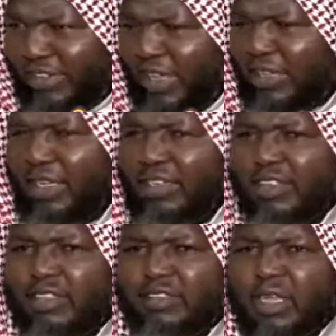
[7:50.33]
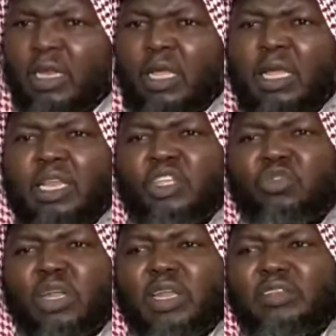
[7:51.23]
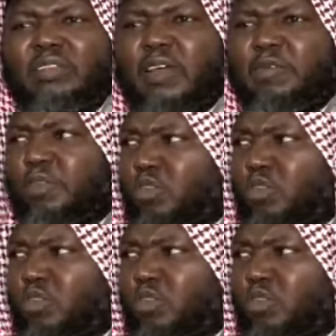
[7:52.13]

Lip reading: scatter the sansan. This one is sign for